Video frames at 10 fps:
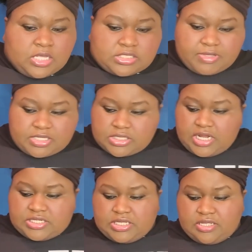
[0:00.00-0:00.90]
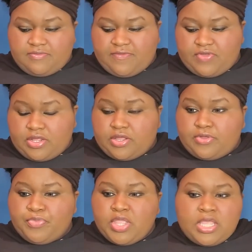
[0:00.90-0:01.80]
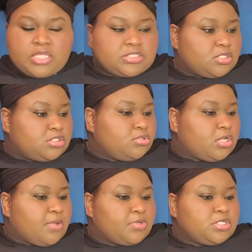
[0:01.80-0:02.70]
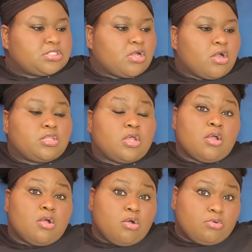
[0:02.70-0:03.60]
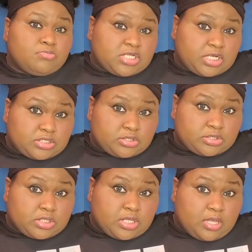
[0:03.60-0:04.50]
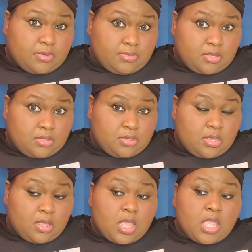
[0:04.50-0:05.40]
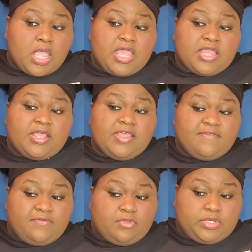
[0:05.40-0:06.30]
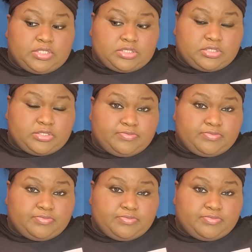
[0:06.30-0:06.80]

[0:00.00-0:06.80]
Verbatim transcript: basically that's the end of my video. So the two companies are the Home Testers Club and Influenster.